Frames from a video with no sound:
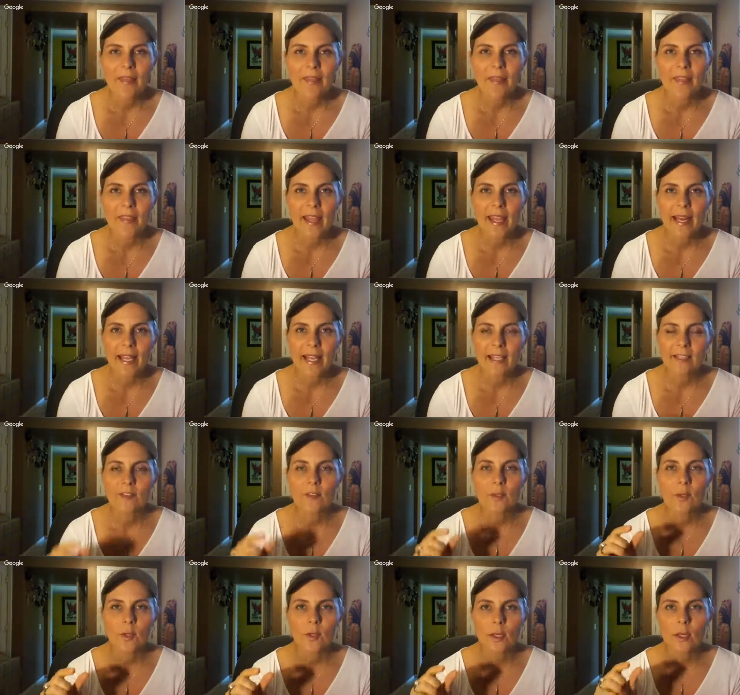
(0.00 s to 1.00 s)
And then I
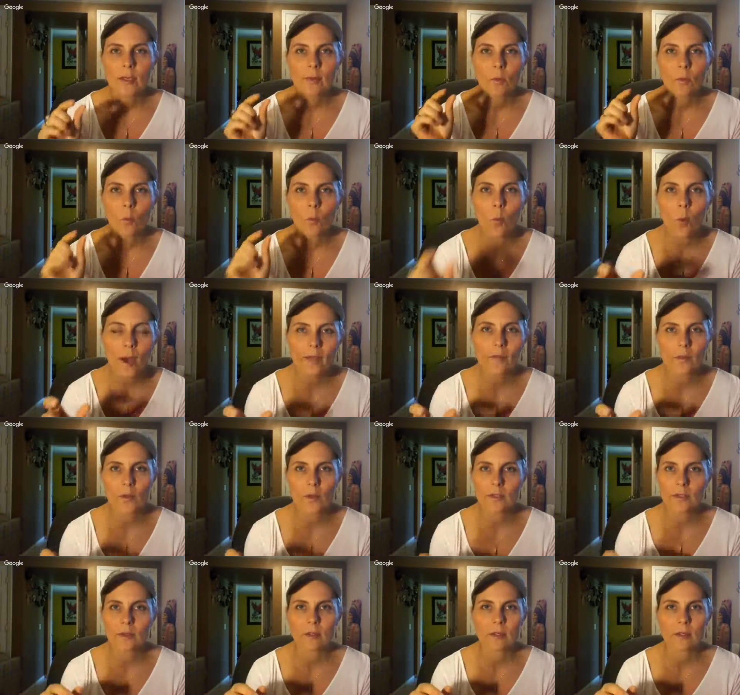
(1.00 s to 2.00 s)
took one
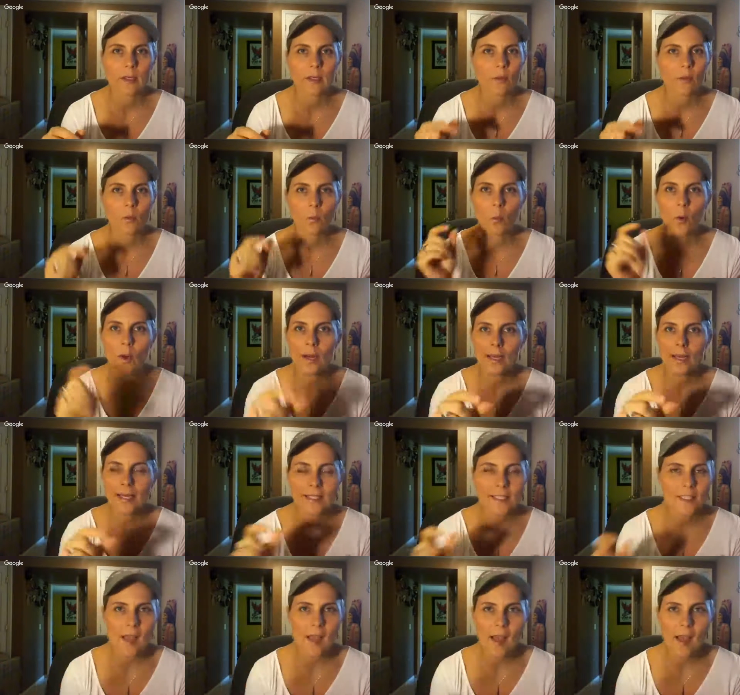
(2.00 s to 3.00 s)
of those,
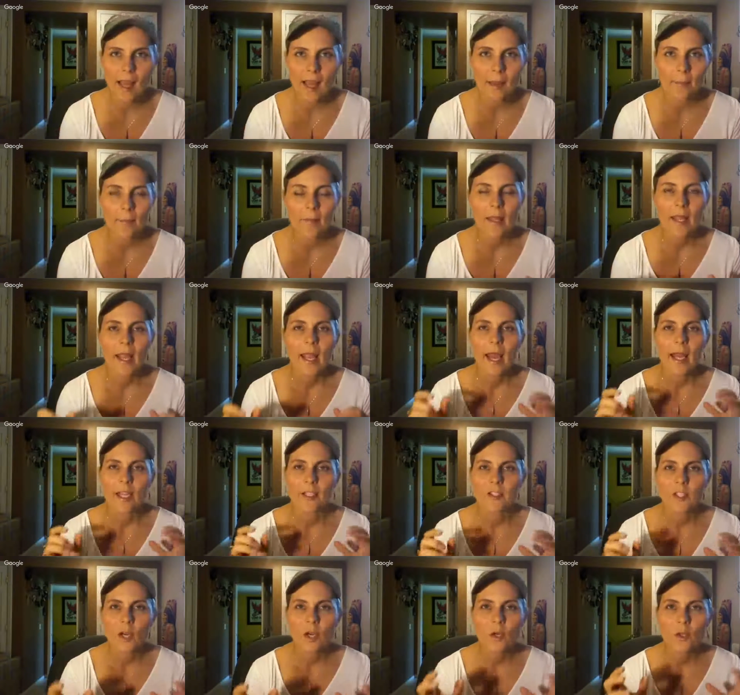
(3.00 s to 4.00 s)
one at a time.
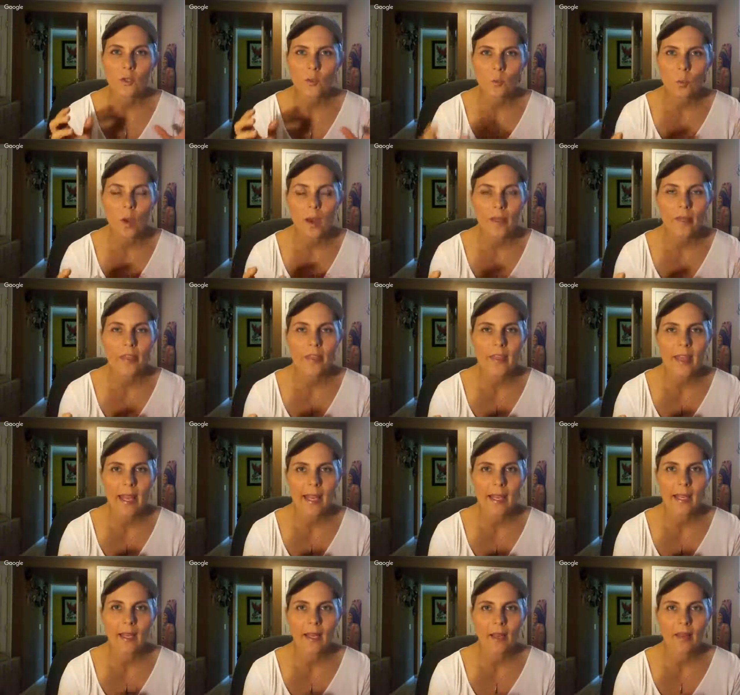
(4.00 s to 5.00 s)
I chose one
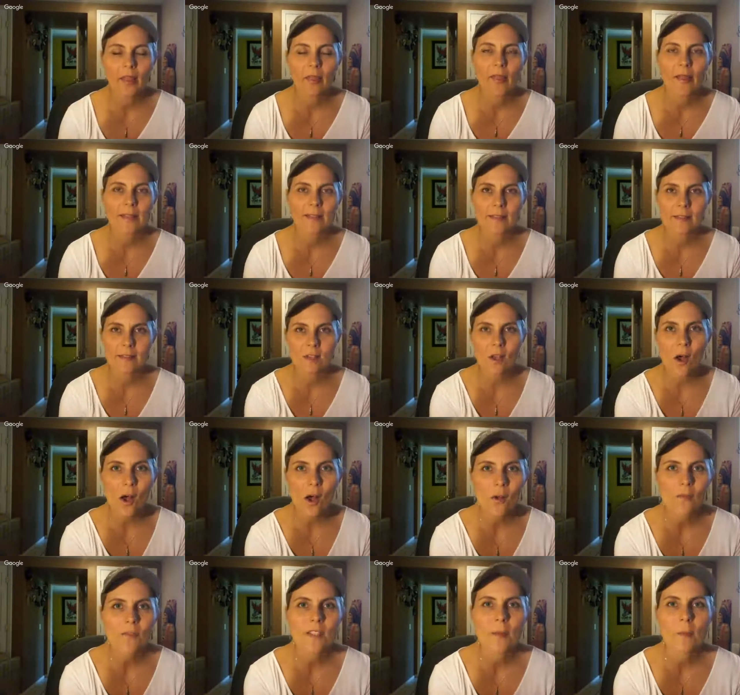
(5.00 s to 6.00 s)
thing that
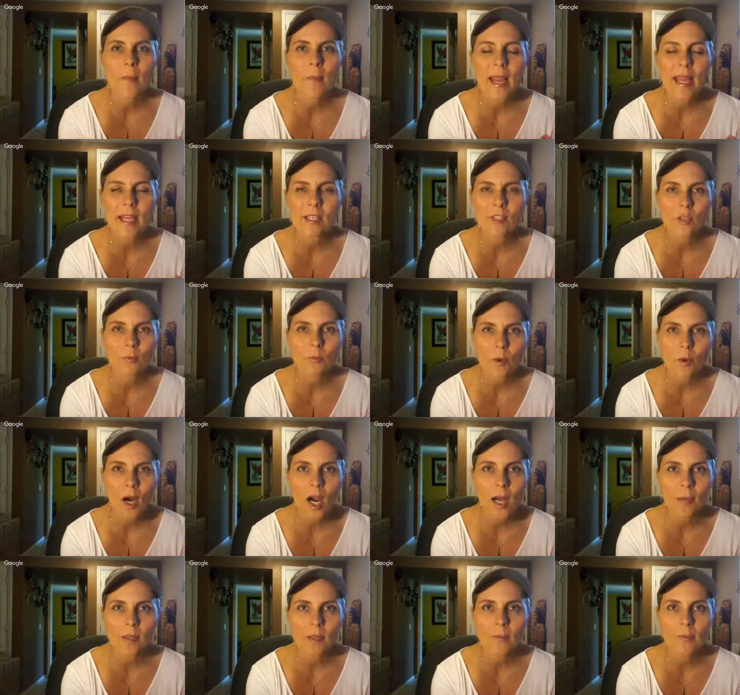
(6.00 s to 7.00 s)
solves a major
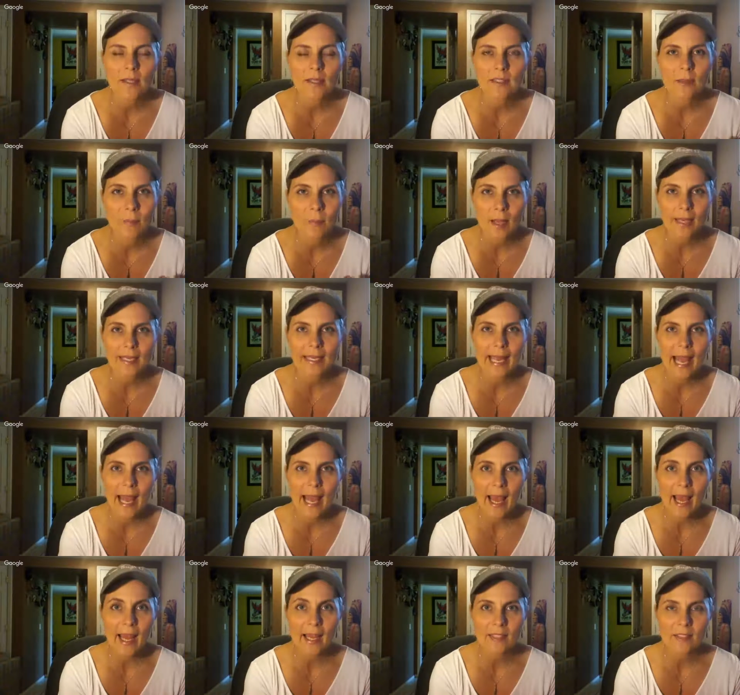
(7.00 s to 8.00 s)
problem that somebody
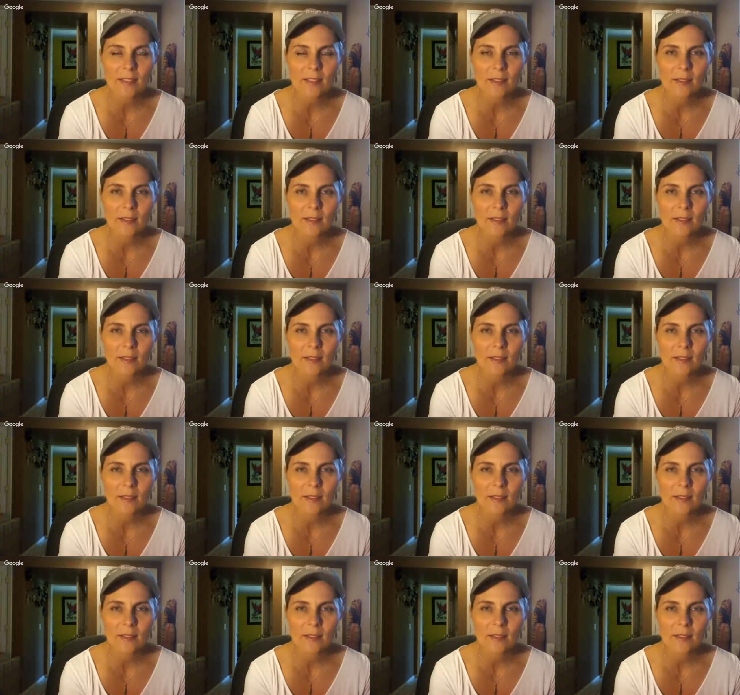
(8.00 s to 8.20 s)
has.